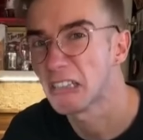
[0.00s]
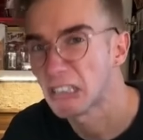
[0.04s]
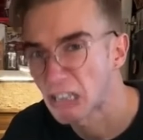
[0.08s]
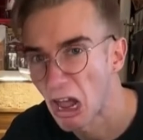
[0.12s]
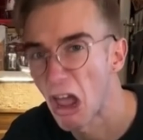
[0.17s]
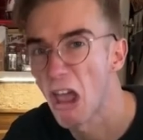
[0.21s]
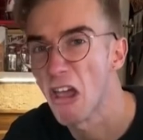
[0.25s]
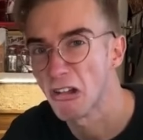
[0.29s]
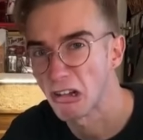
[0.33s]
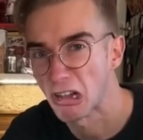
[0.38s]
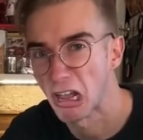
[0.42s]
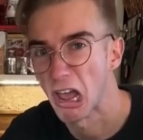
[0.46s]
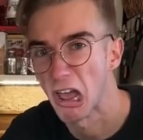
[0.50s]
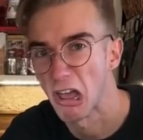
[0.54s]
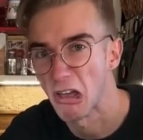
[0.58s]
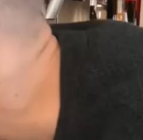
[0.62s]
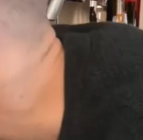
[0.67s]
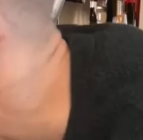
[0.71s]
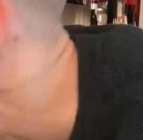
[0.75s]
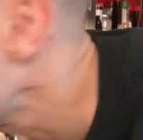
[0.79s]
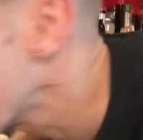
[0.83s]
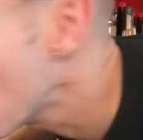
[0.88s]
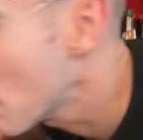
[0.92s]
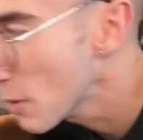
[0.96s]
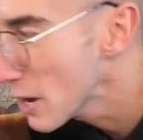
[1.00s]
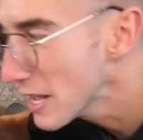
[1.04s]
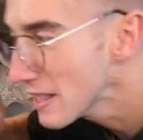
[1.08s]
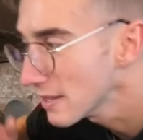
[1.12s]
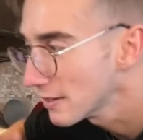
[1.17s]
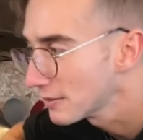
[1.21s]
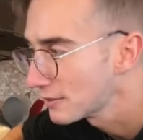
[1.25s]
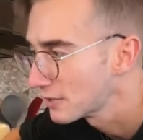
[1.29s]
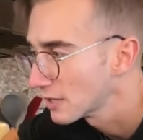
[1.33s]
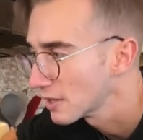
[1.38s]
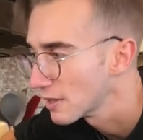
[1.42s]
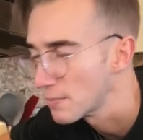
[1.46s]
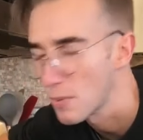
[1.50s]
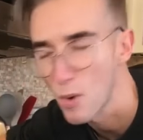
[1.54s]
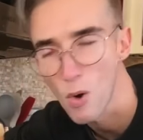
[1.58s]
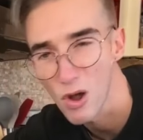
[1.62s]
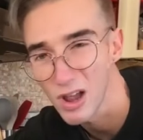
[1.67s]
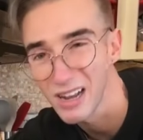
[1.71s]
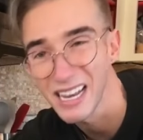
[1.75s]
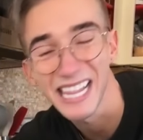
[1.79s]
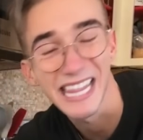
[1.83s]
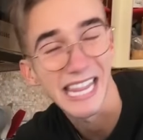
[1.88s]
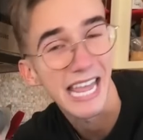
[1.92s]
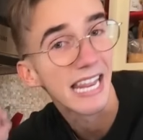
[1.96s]
cocoa. Now we bring this to the
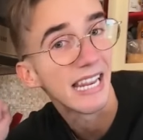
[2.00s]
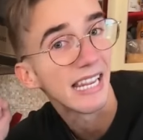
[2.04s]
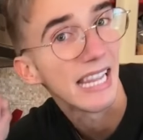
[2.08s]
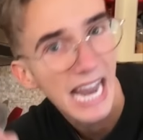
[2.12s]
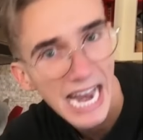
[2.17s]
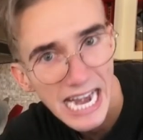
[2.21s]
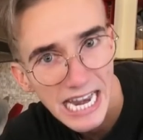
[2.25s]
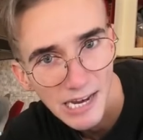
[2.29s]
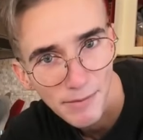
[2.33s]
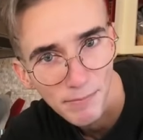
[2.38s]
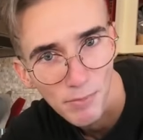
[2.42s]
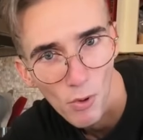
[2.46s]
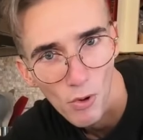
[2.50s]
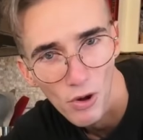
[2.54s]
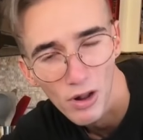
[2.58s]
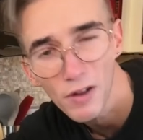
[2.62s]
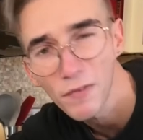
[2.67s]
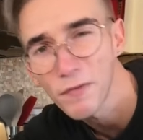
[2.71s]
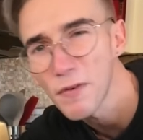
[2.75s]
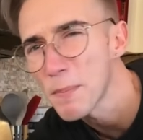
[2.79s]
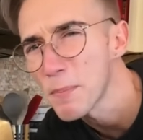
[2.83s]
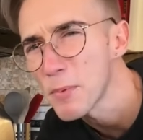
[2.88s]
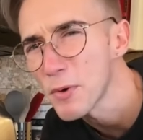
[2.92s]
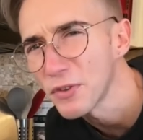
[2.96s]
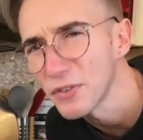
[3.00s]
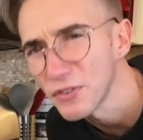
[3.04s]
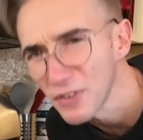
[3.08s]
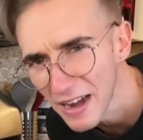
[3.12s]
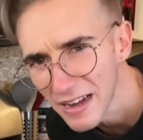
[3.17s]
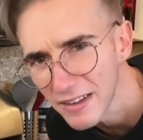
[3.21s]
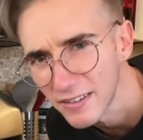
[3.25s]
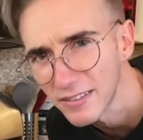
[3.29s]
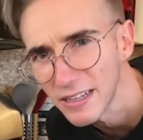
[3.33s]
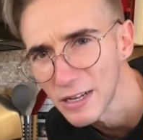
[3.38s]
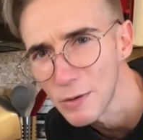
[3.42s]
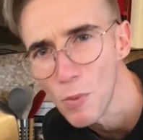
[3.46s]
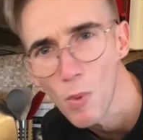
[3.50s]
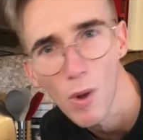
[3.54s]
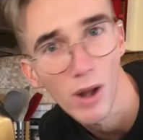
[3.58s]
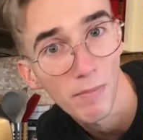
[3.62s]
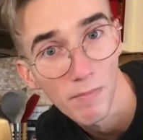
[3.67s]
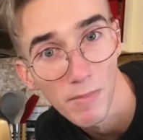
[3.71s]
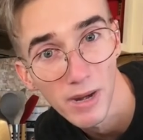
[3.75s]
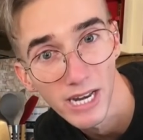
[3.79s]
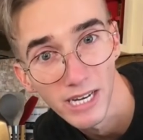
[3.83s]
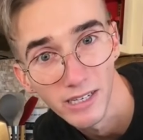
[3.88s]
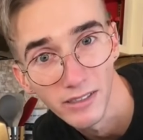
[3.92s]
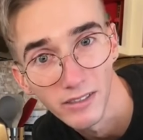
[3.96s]
boil and then let it boil for precisely 1 minute.